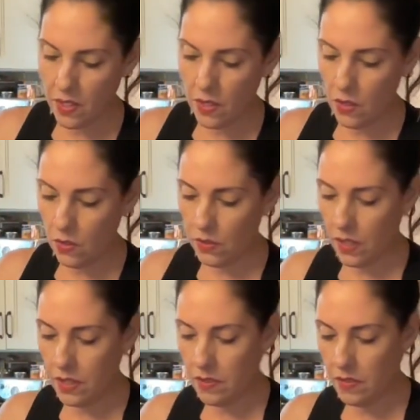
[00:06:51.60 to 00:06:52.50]
hold
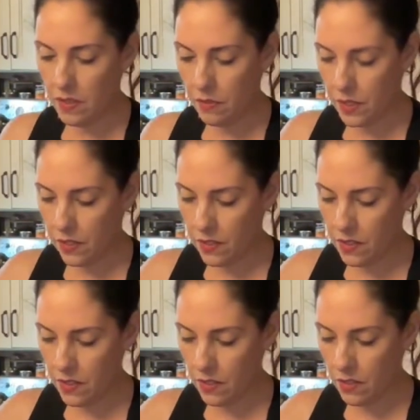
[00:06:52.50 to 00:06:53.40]
on. I'll figure this
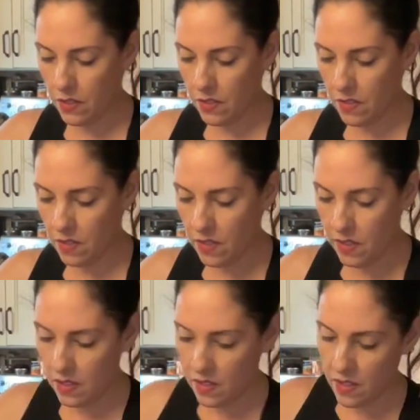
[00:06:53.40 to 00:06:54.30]
out.
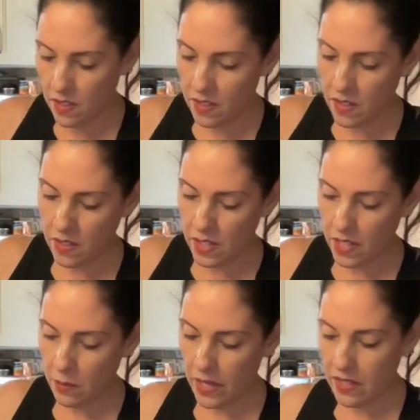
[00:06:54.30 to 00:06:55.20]

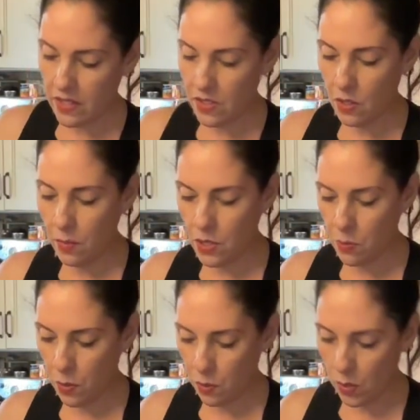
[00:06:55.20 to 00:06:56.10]
Anyway, it's so much
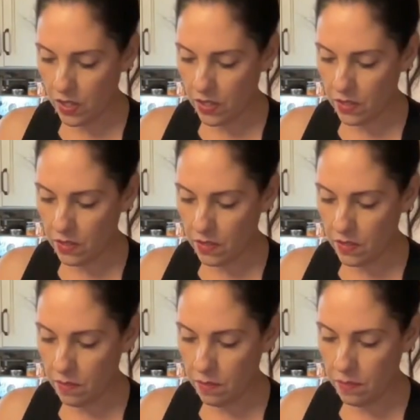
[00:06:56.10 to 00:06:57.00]
more work.
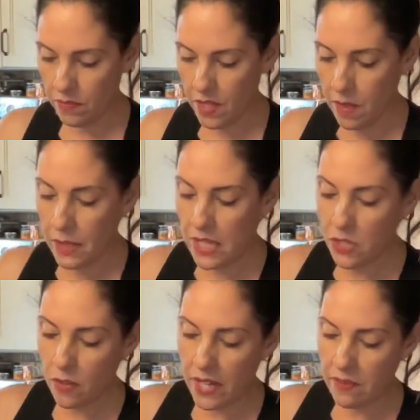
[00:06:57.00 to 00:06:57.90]
But that's all
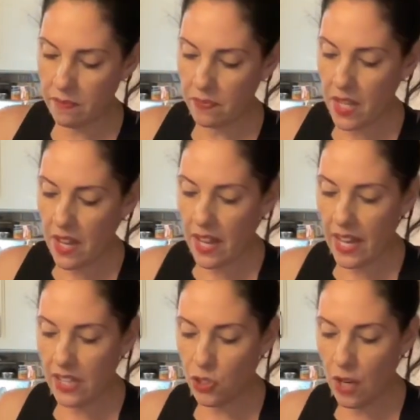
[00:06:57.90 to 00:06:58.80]
right.
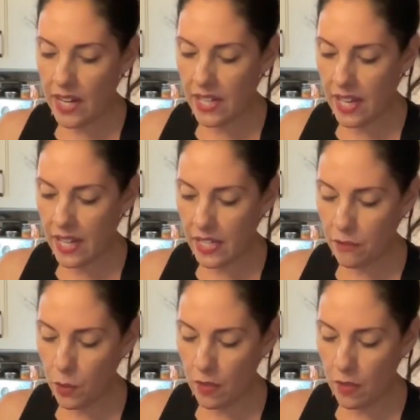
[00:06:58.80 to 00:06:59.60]
And try to get, if you have